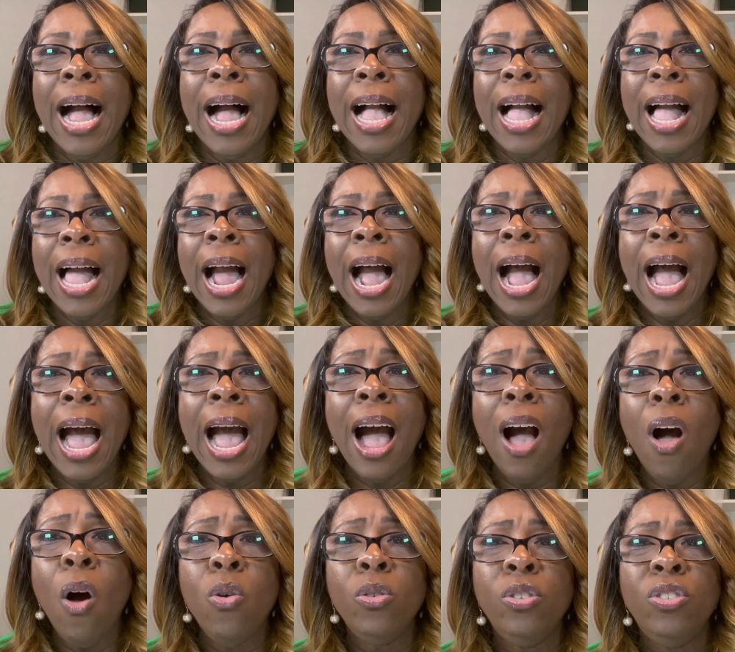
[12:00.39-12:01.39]

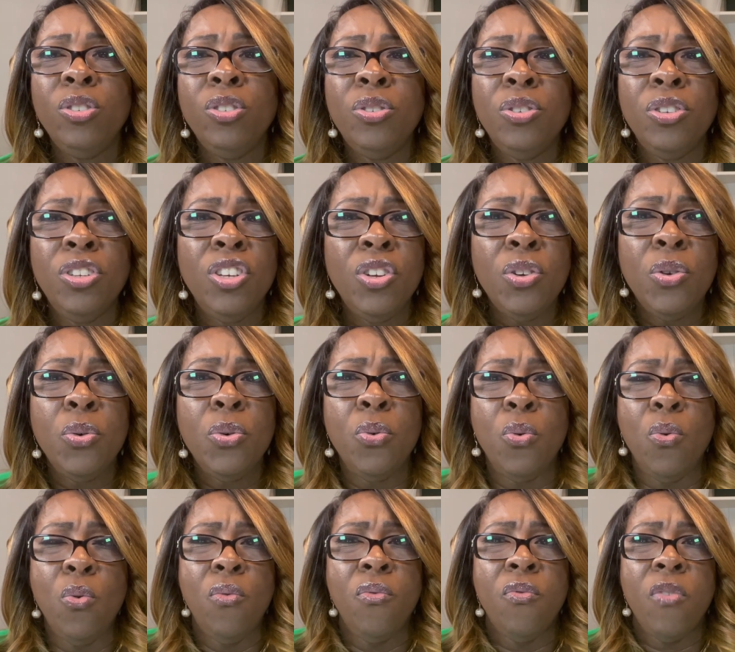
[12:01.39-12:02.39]
how do
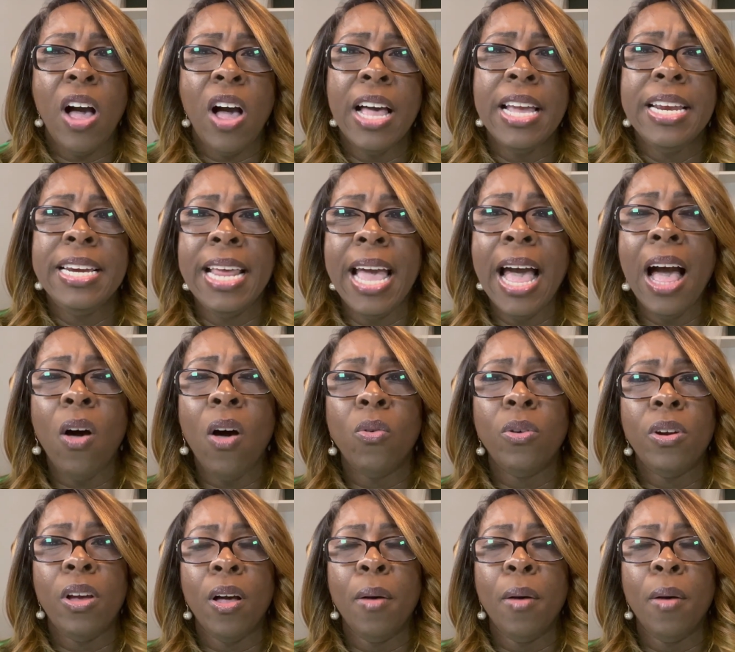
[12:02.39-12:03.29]
you find out